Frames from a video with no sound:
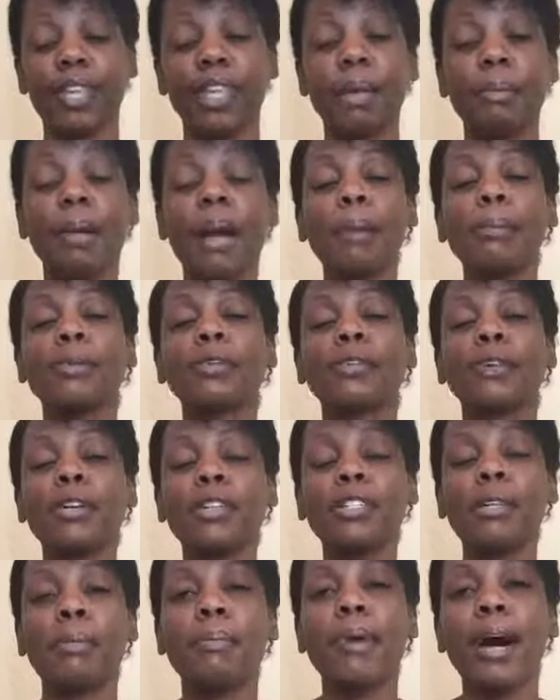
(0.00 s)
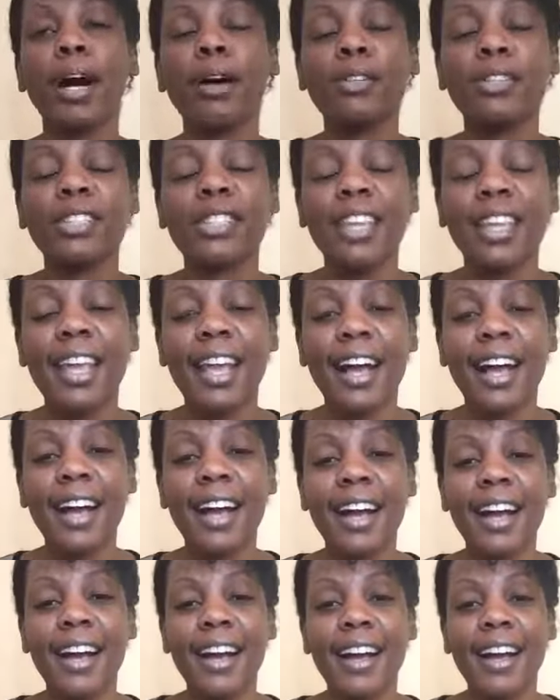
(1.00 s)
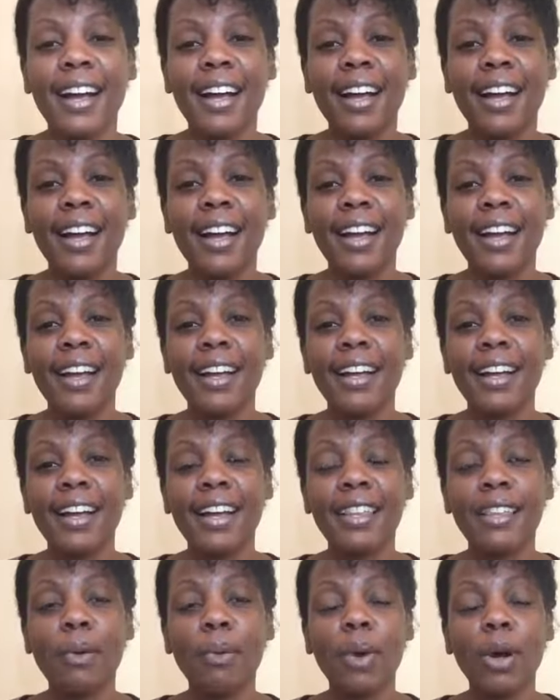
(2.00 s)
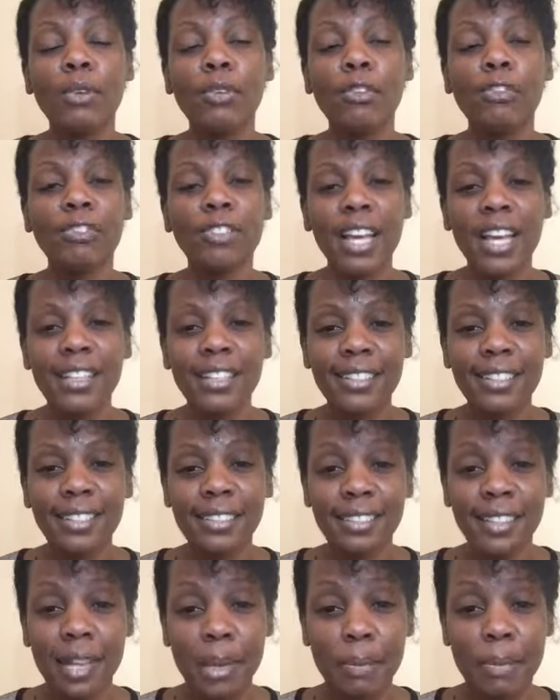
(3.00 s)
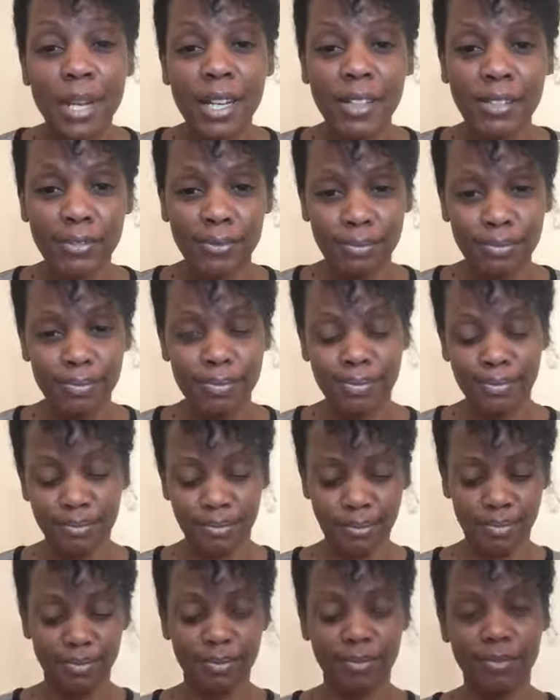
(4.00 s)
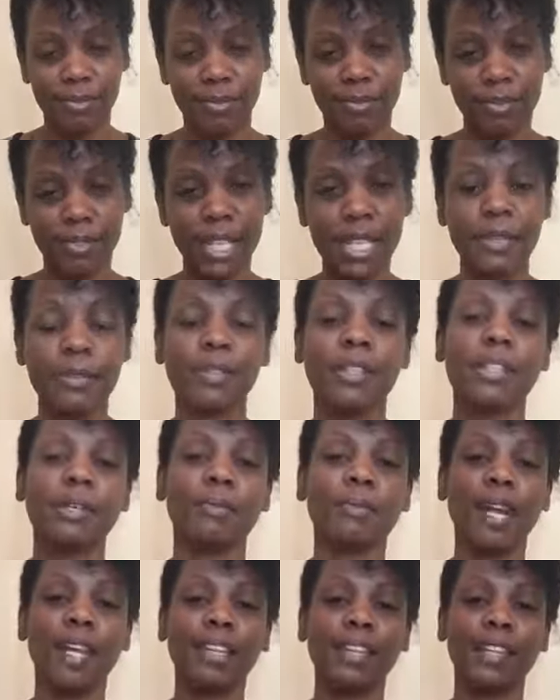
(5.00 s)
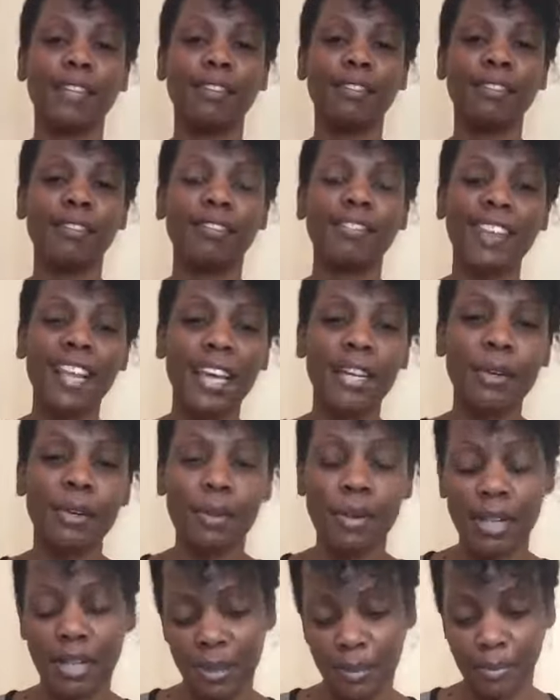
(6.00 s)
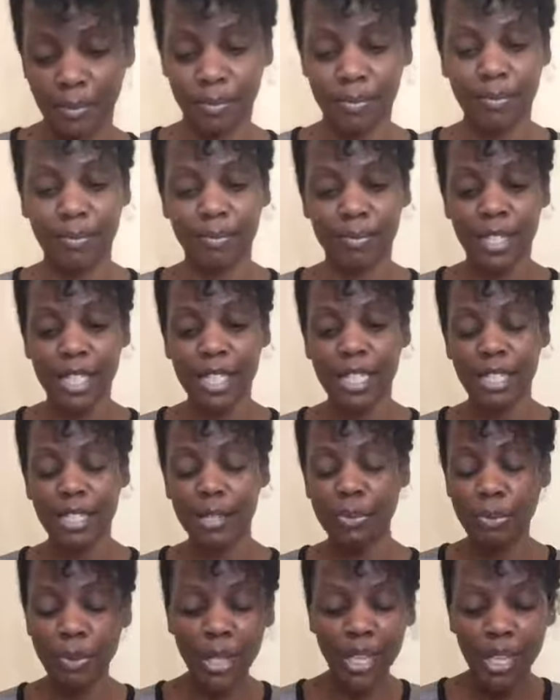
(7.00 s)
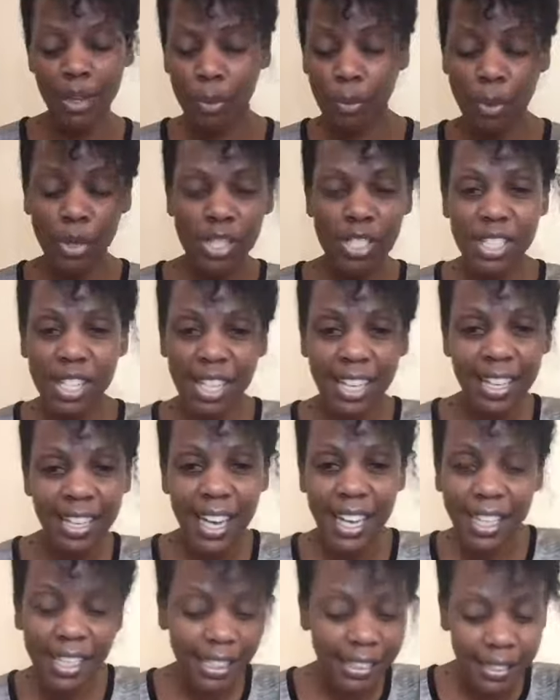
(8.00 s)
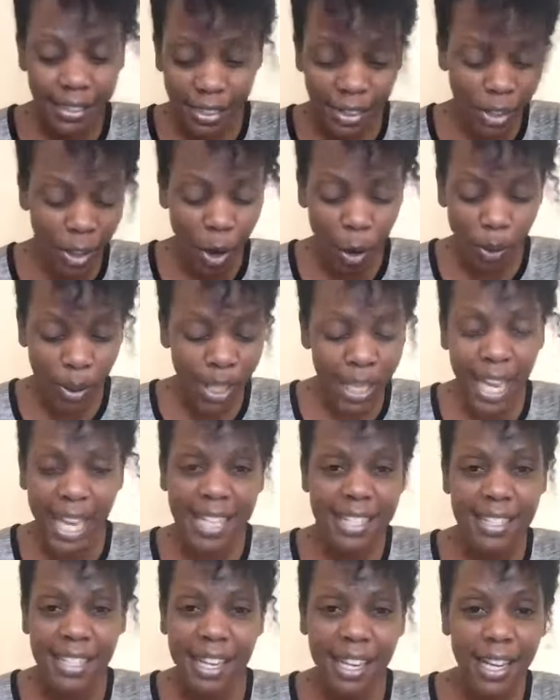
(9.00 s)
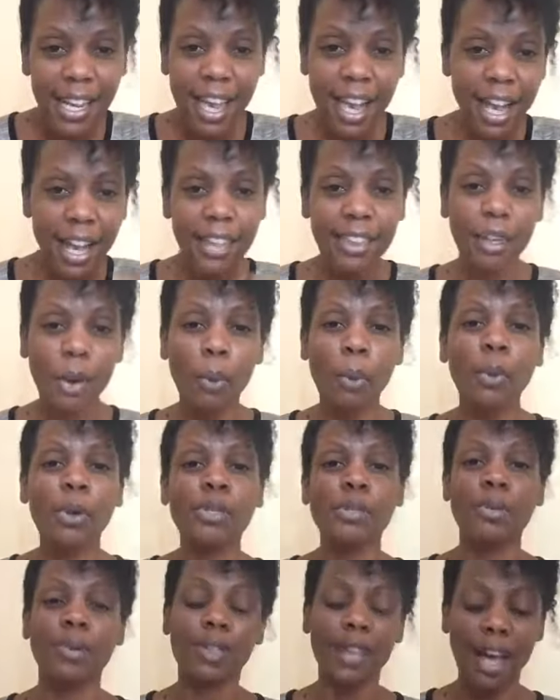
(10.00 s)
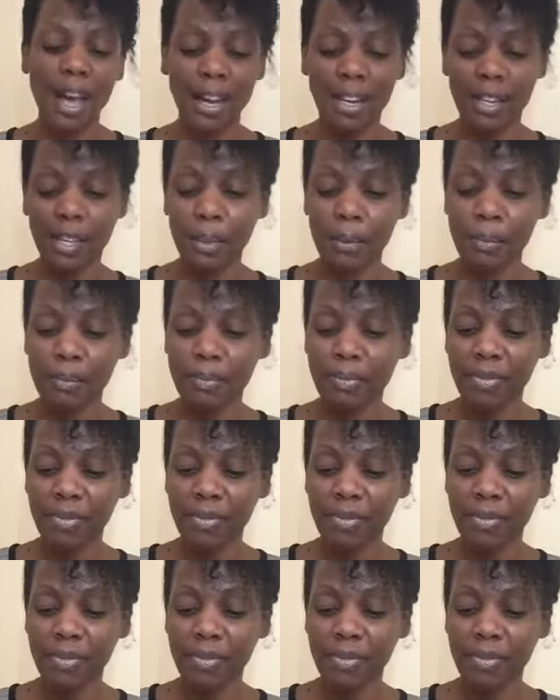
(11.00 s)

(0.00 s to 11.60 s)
the Bible talks about the uh, the one who flatters his neighbor. That's the right there. Flattery, speaking words, gla- you know, glazing their words with honey.